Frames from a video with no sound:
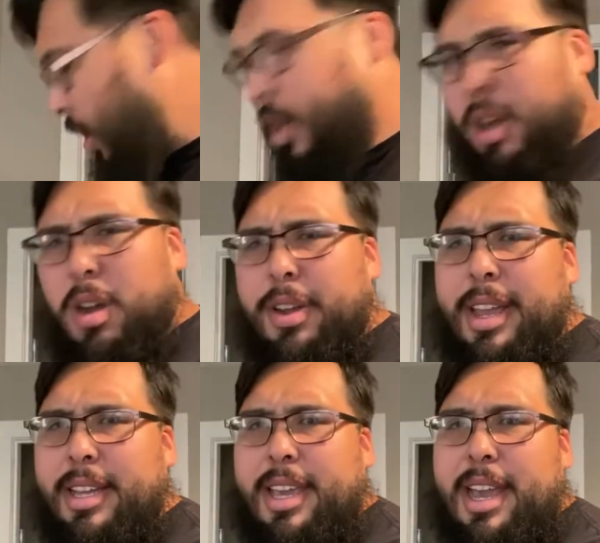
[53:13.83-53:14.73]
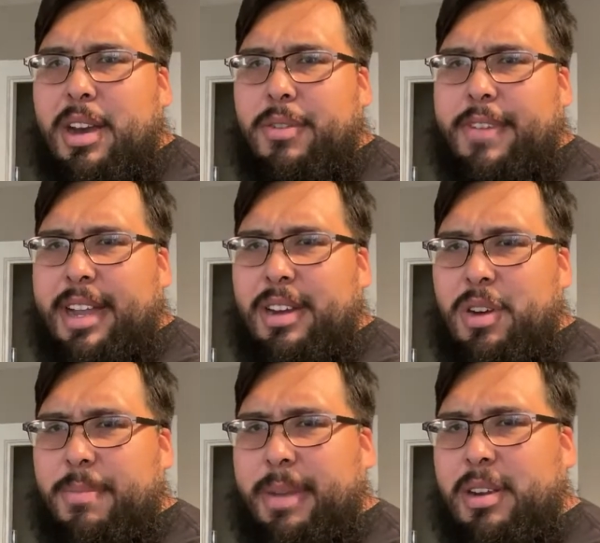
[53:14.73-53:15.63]
Oh yeah, Cal, vinyl
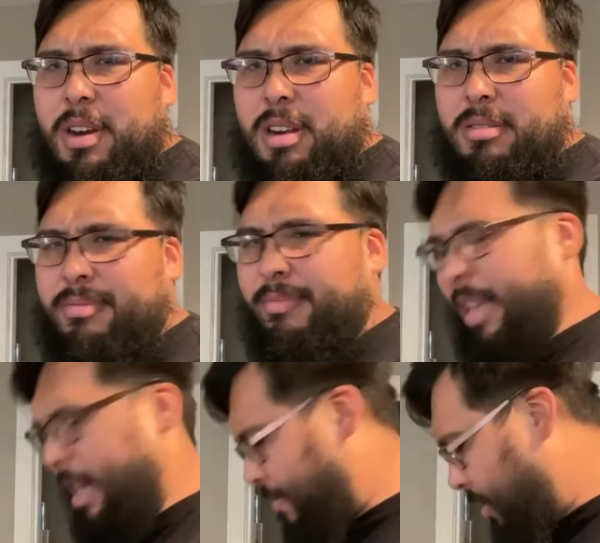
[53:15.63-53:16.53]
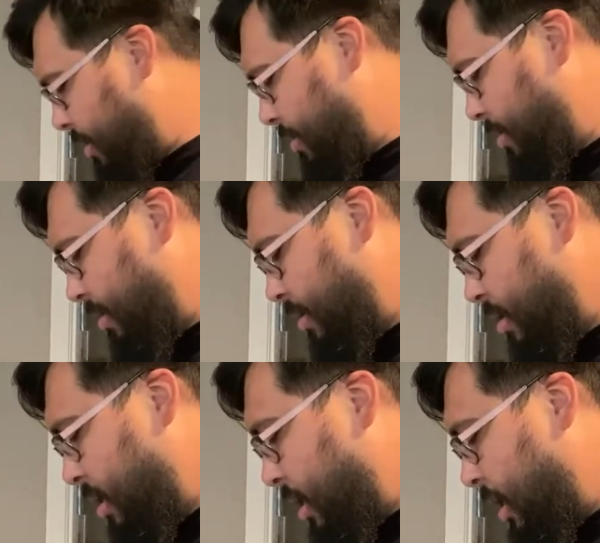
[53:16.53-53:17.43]
on my car? Yeah, bro.
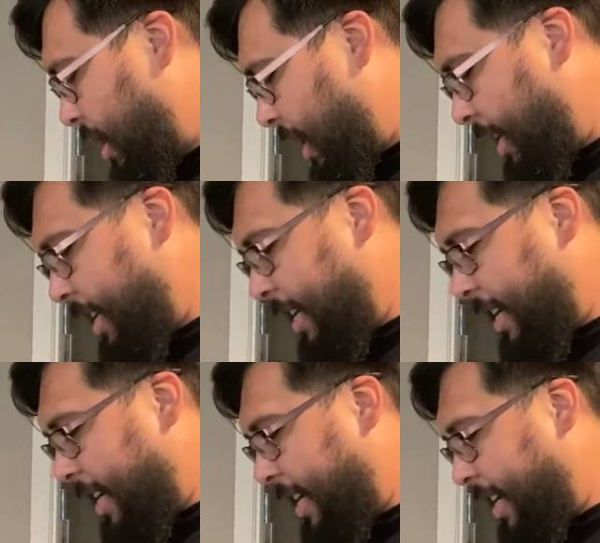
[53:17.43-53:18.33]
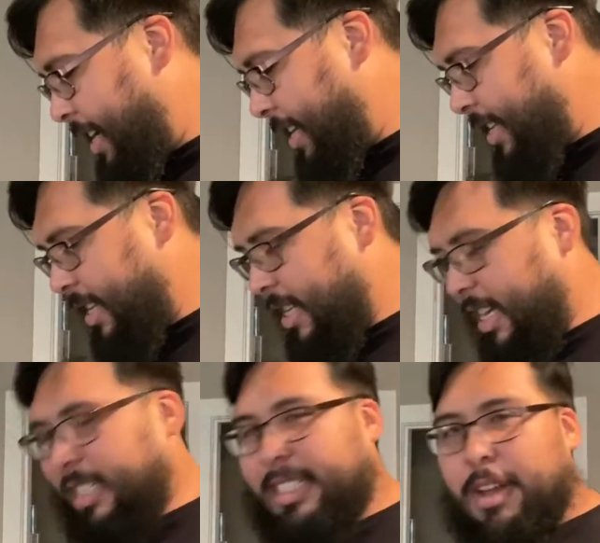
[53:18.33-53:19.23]
I did I
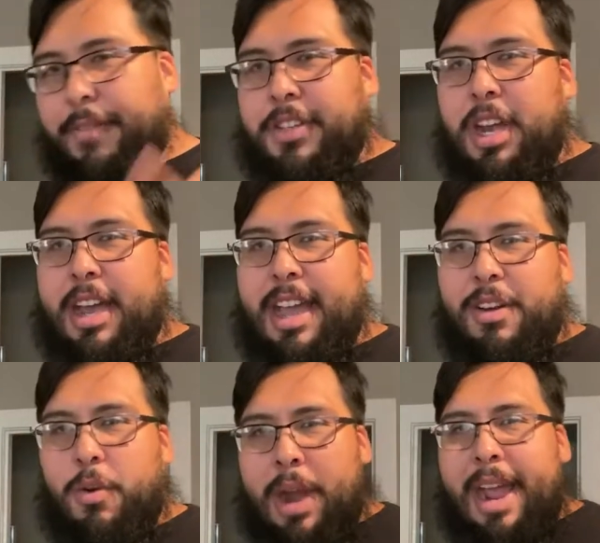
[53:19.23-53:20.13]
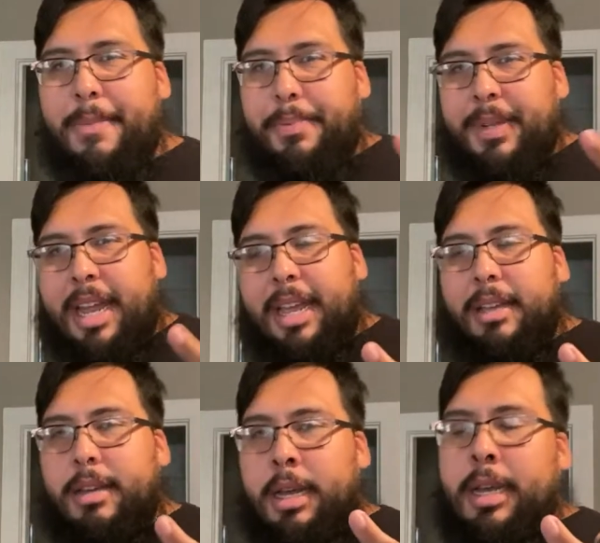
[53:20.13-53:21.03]
self-taught how to wrap like
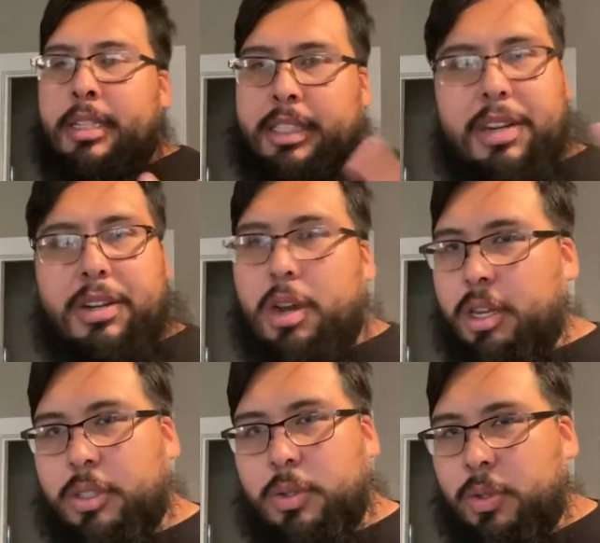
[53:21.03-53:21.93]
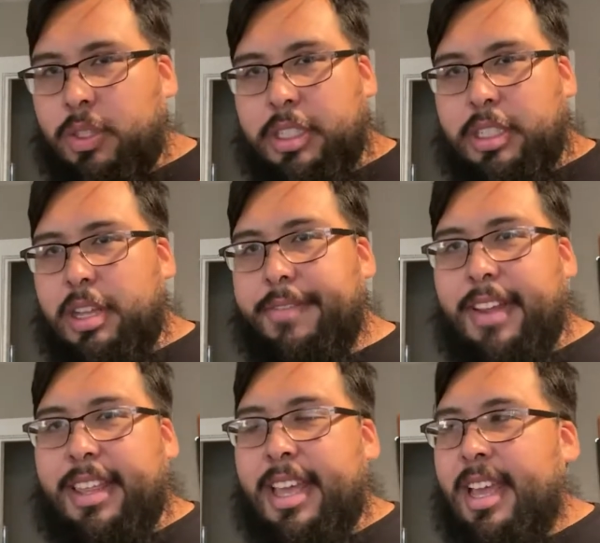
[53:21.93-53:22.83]
center consoles and stuff
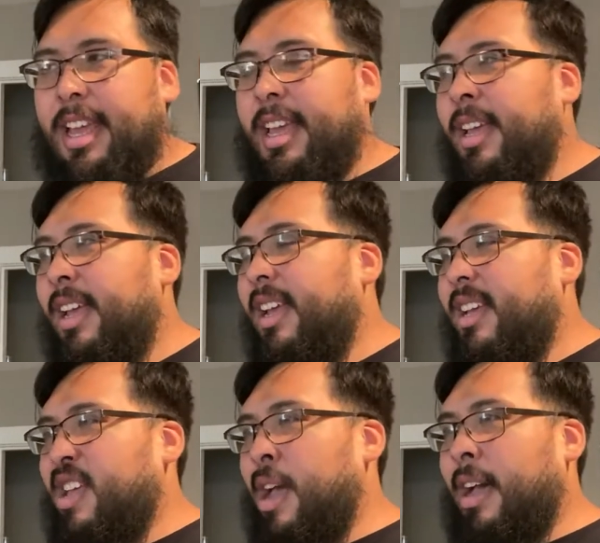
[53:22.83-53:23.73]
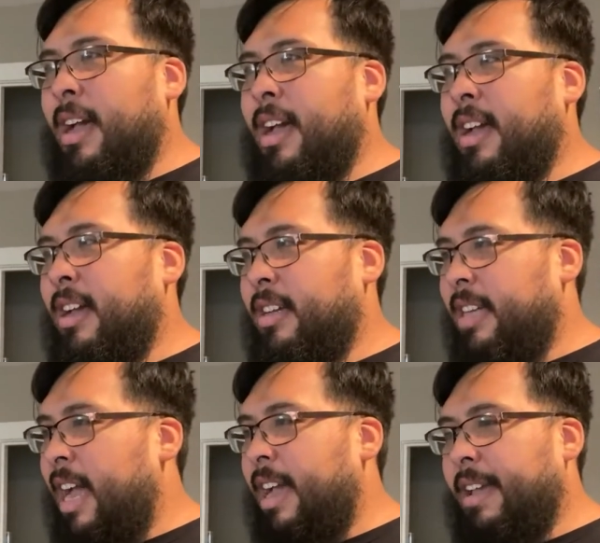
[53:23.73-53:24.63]
like that.
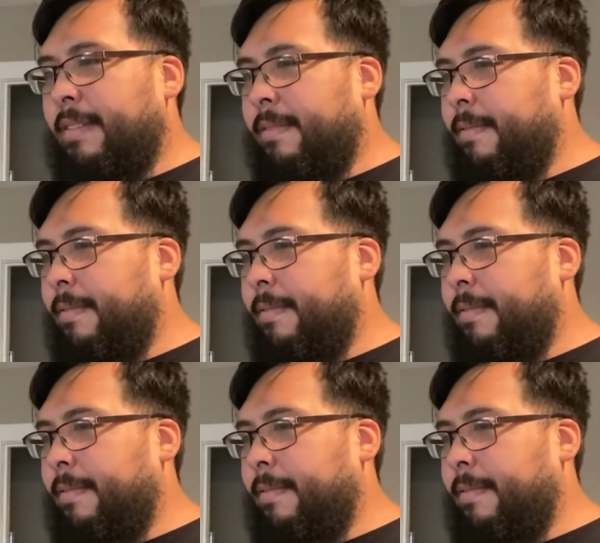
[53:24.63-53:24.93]
I've